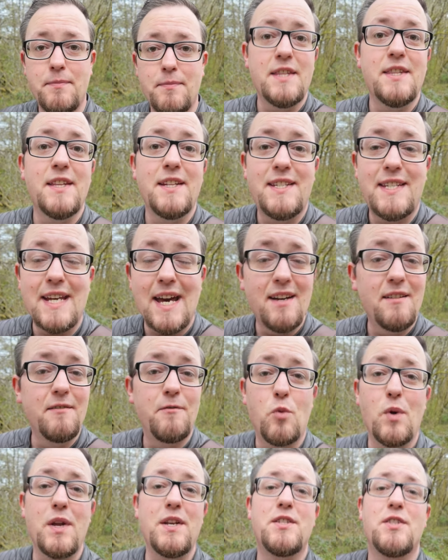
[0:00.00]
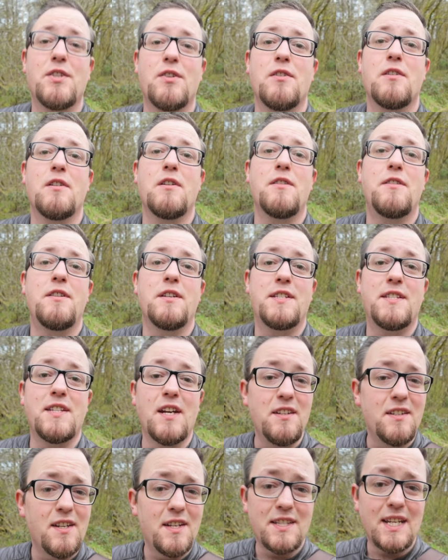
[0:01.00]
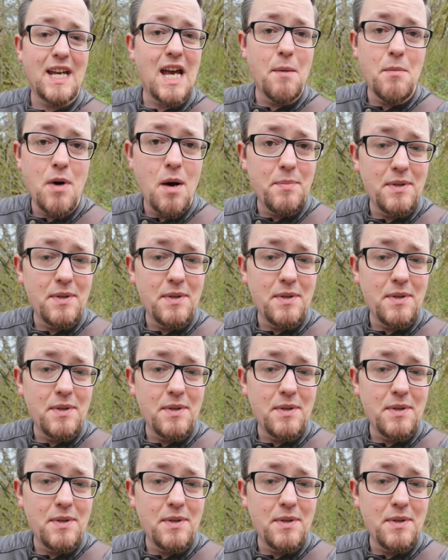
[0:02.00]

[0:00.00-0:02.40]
In the dead of winter, the sun doesn't come